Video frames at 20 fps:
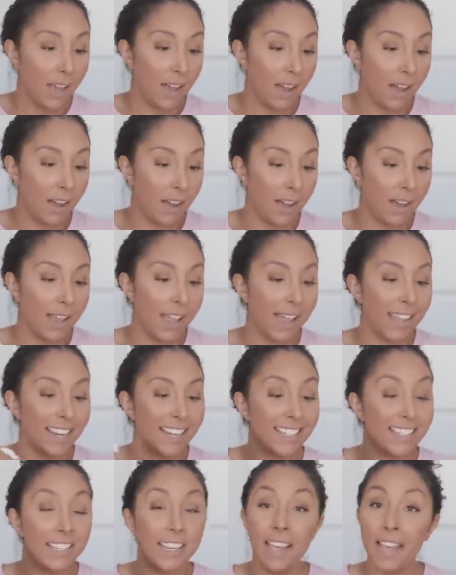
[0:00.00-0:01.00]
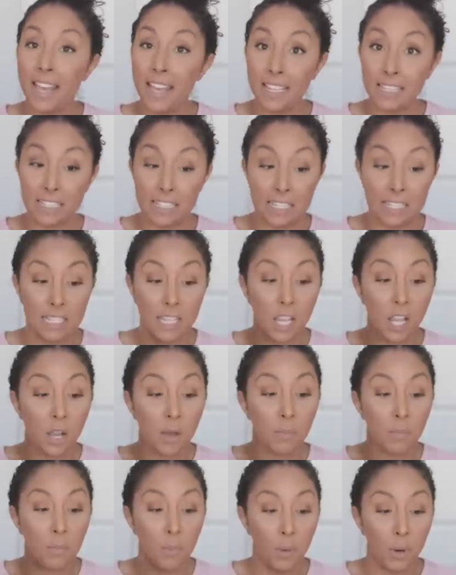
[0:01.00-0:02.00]
Uh, an intense
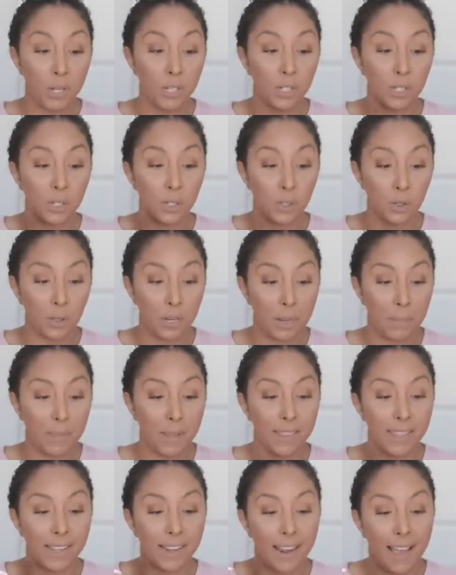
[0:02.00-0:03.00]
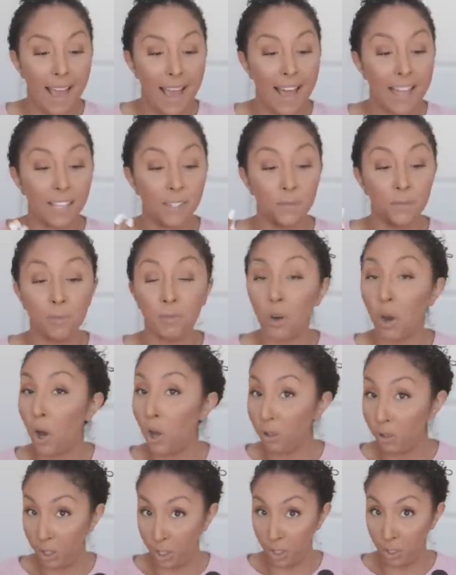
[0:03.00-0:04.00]
moisture treatment that adds
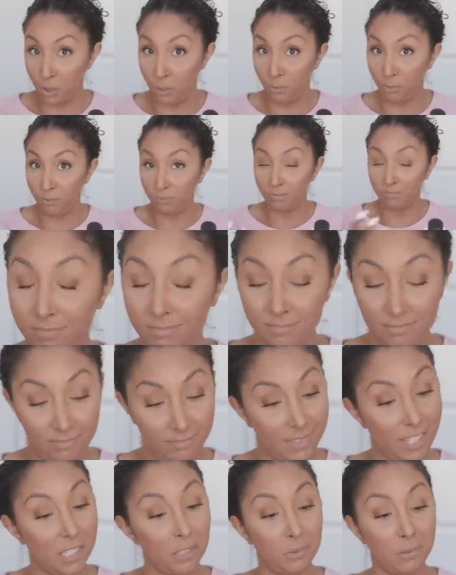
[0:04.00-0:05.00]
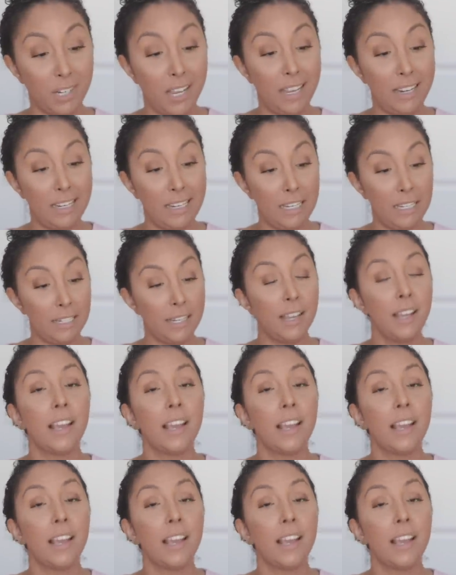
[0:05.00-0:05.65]
volume, that's what I need,